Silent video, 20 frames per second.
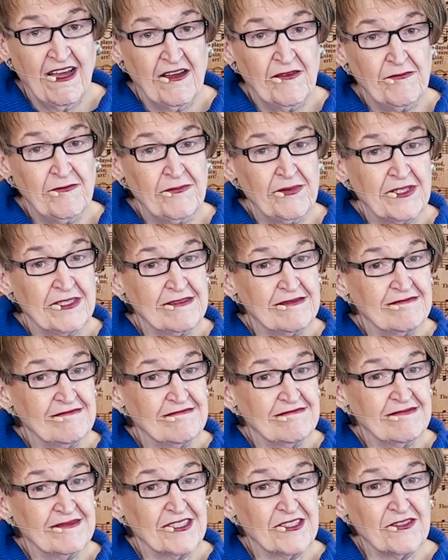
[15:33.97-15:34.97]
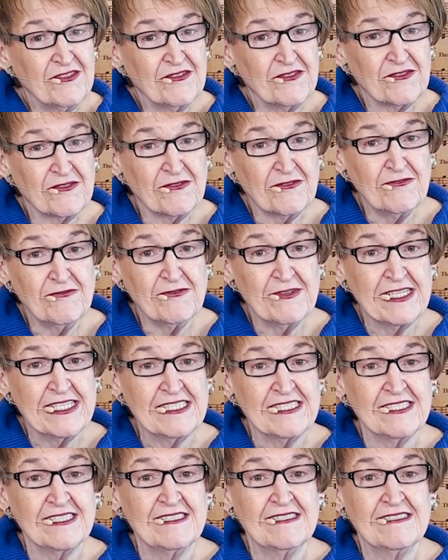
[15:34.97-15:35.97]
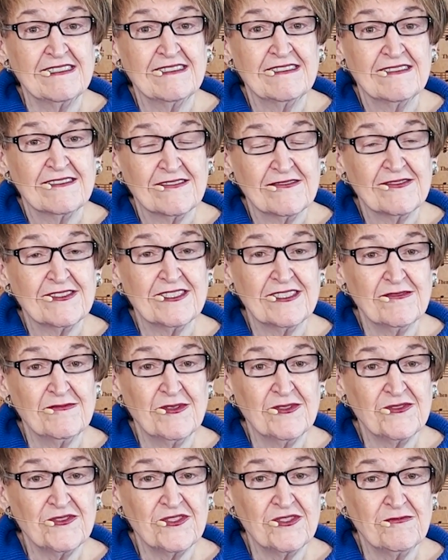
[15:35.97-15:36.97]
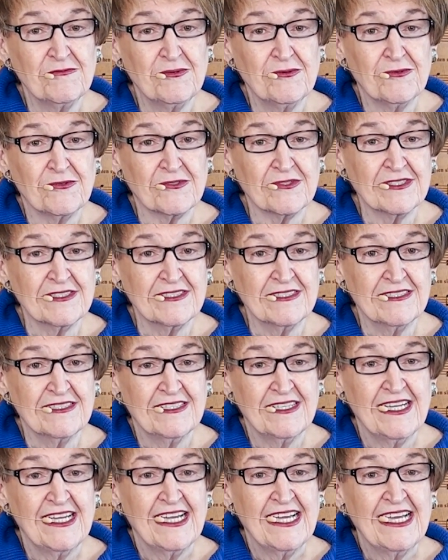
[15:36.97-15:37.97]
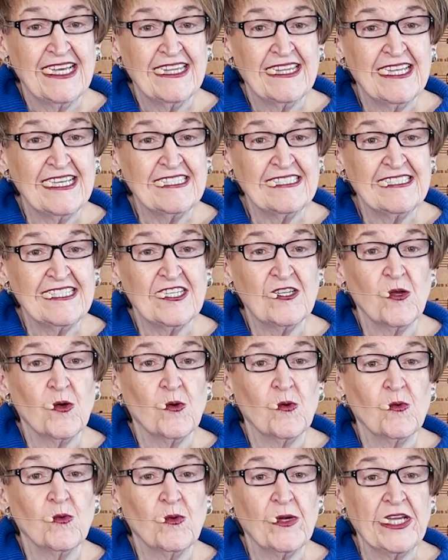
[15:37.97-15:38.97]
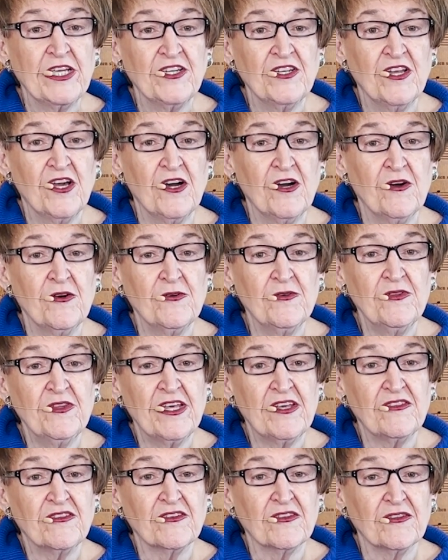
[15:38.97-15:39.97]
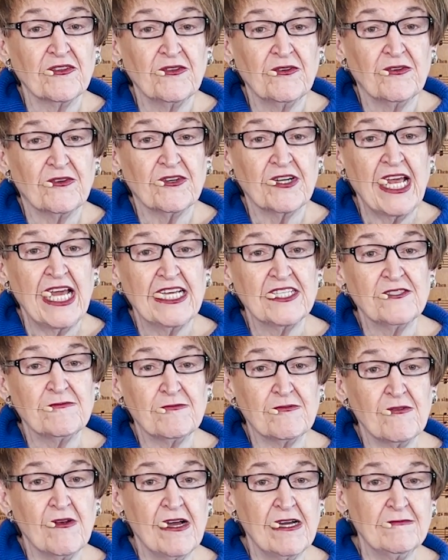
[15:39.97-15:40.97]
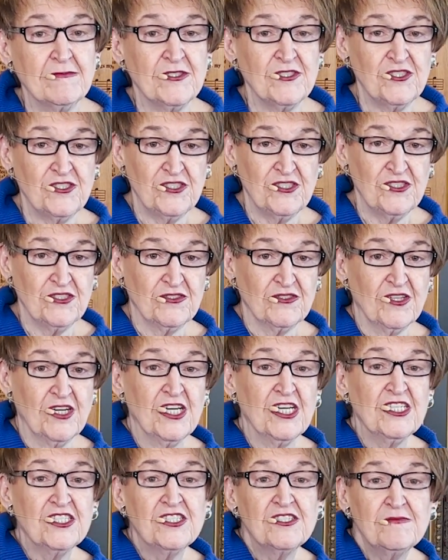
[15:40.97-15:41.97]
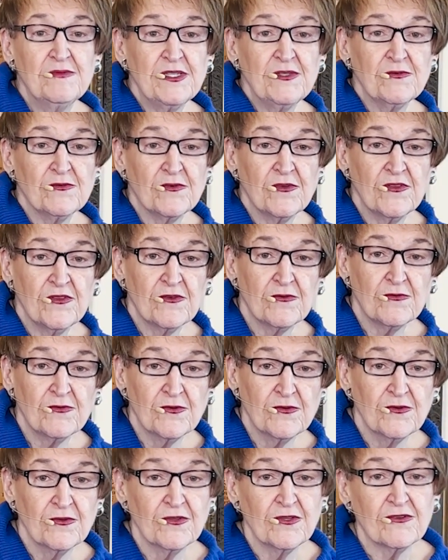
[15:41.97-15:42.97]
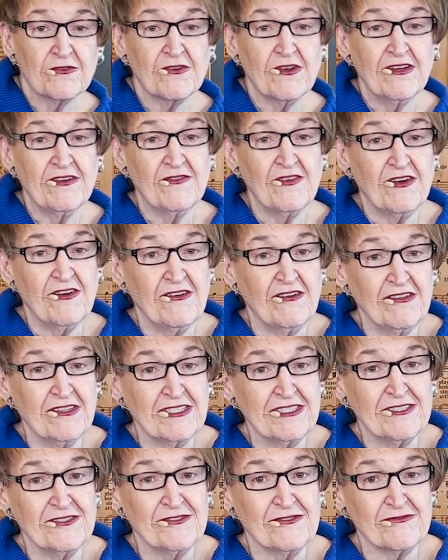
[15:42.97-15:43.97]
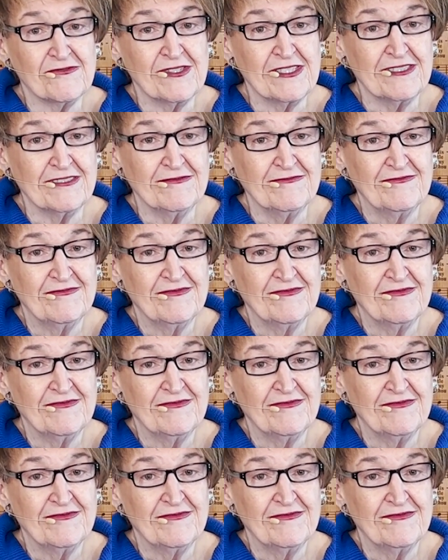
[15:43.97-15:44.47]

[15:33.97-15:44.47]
But the 3rd reason was the most important. They said, we know that the Lord has promised you to be the ruler of all Israel.